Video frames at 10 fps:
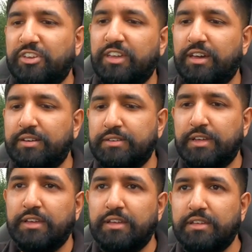it here.
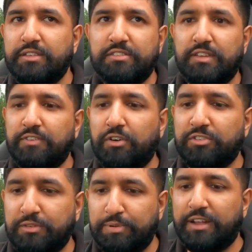See if it
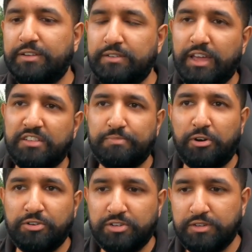goes to plan. S
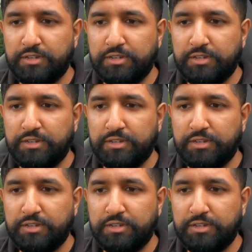mode.